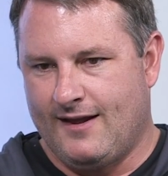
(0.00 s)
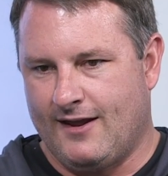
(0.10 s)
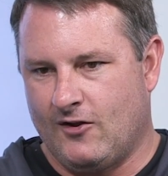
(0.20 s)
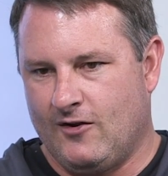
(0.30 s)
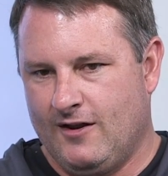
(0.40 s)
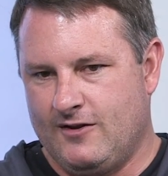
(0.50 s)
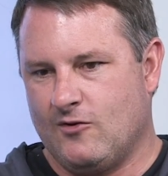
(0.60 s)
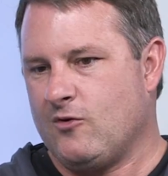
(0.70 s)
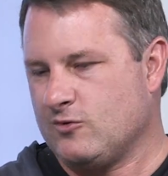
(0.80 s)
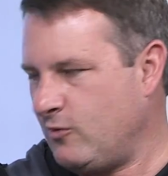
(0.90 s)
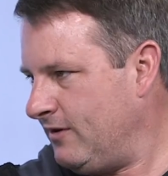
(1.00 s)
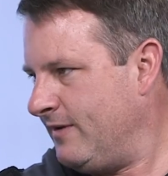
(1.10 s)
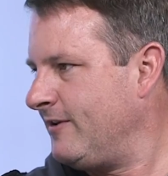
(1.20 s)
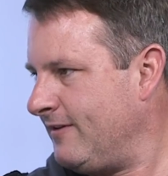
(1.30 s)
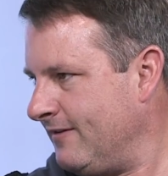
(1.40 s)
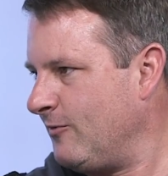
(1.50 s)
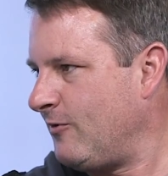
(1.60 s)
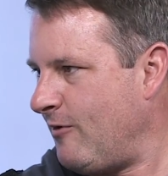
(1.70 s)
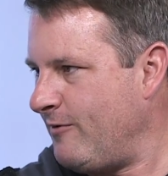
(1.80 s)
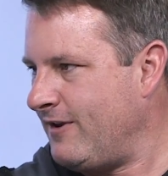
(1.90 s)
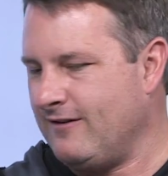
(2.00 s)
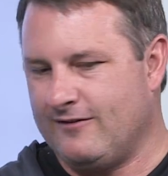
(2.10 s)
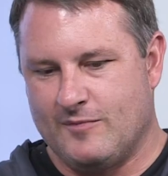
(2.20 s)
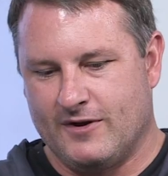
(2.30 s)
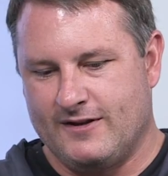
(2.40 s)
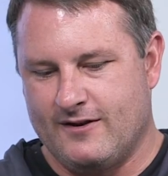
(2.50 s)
And of course, we're limited with what we can do, but,